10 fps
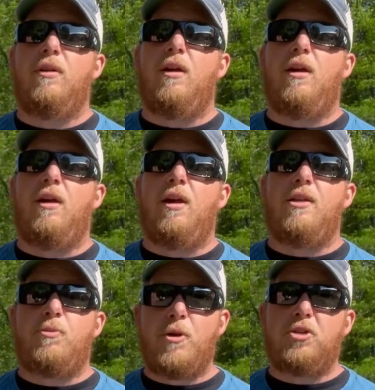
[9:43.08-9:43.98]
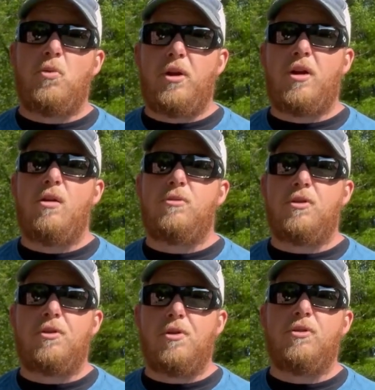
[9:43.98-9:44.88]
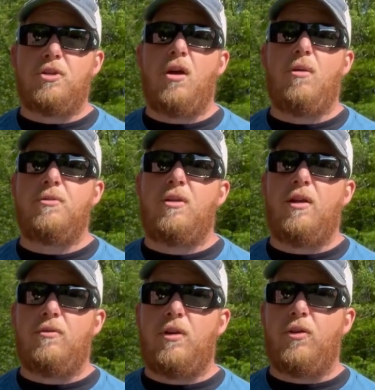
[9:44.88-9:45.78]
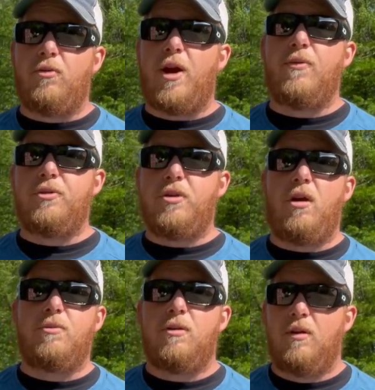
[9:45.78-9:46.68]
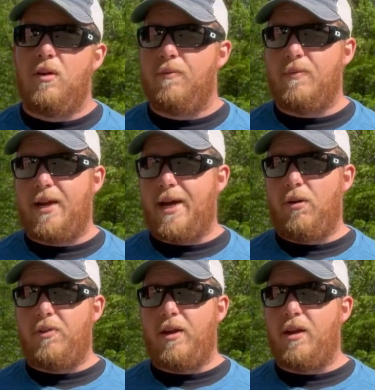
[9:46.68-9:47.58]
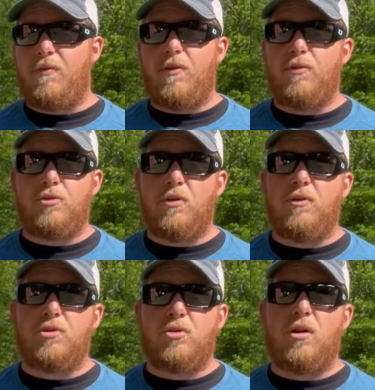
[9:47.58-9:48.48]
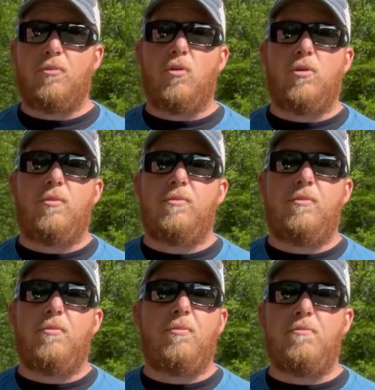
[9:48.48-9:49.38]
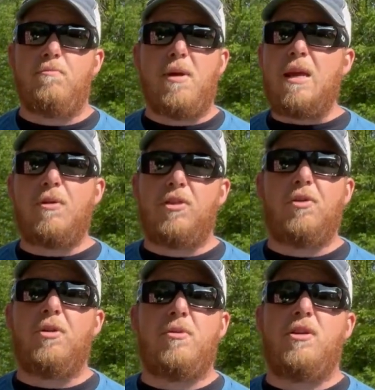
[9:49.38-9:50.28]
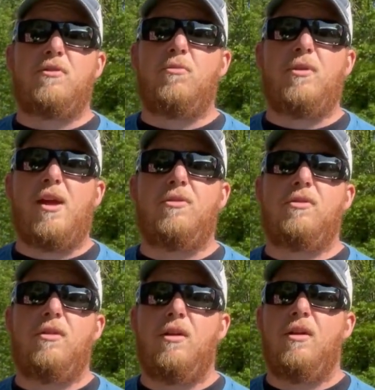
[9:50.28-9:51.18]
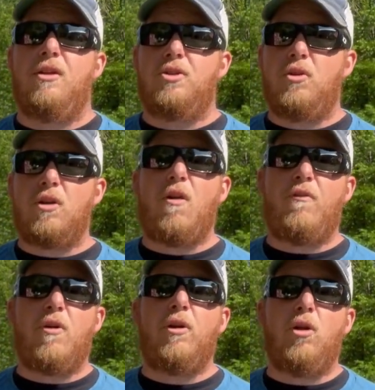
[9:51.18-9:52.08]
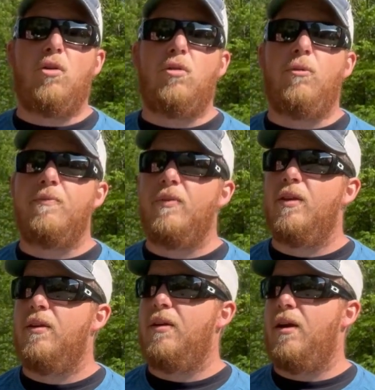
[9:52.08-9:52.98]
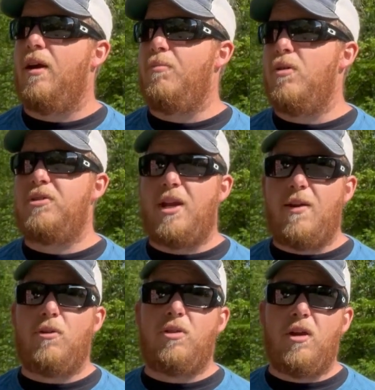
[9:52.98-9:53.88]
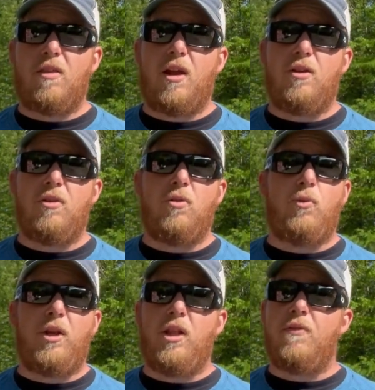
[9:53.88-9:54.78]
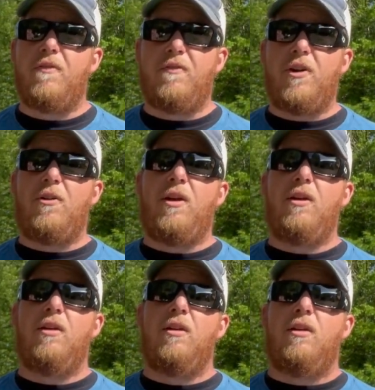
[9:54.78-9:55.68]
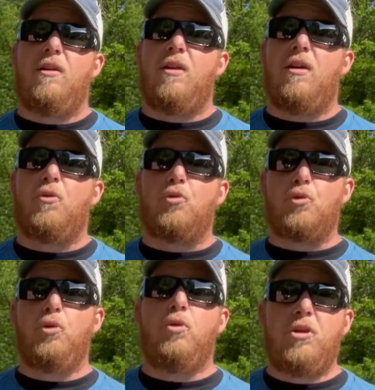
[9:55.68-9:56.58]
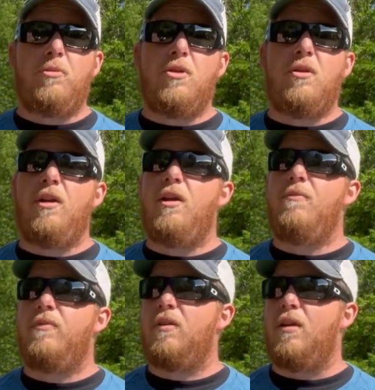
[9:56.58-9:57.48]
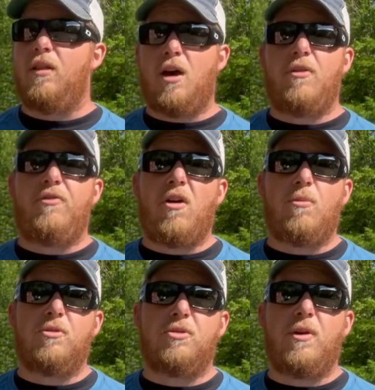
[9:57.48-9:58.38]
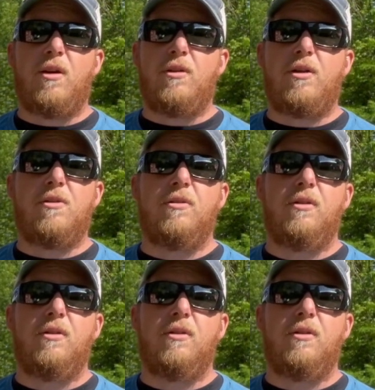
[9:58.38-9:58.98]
And especially when it comes to dirt jobs and gravel jobs, I don't think I've ever driven the truck more than maybe 30 minutes from the house. So it's all very local. Most everything that I do, we live in a very rural community, a lot of farmers around here.